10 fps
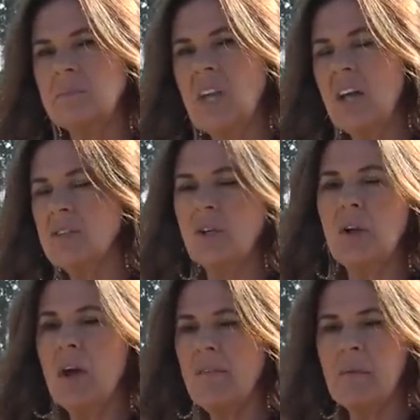Yeah, so
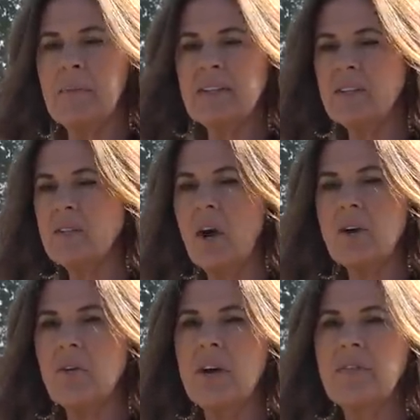but,
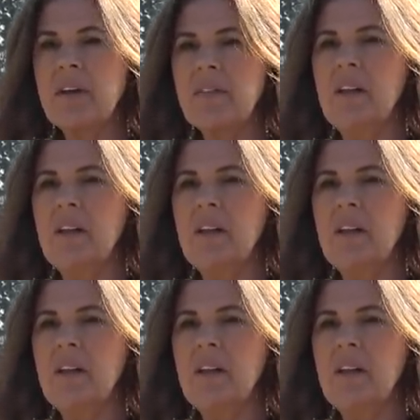No, no, no, no.